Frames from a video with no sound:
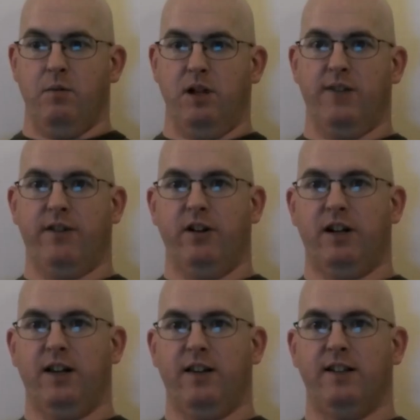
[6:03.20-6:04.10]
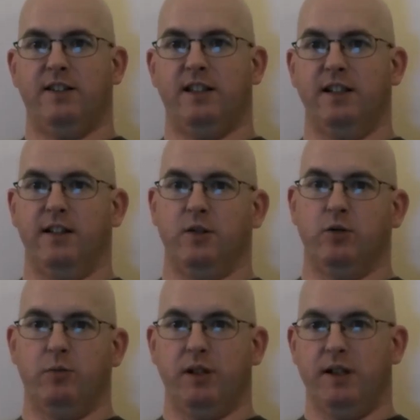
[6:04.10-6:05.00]
Believe it or not, that's it. This
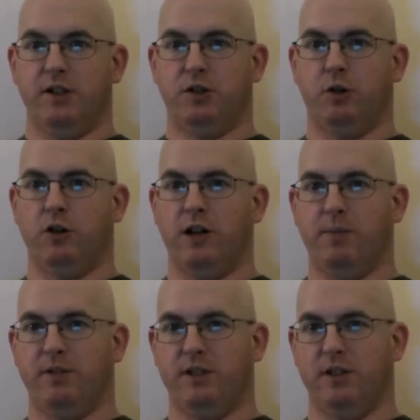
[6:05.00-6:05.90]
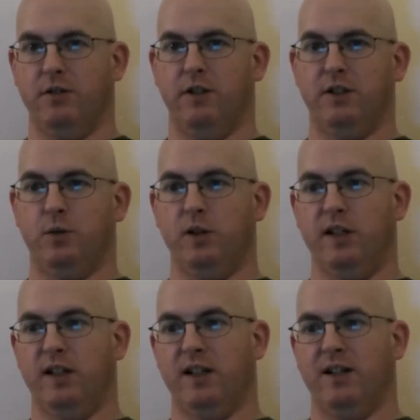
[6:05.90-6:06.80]
will be a shorter episode this
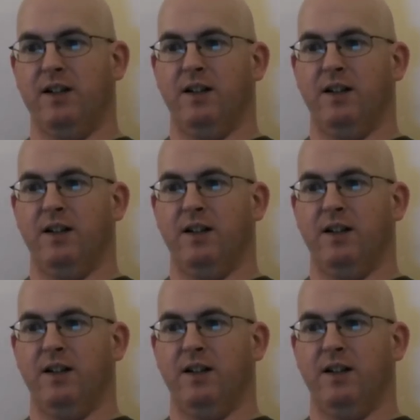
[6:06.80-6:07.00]
week.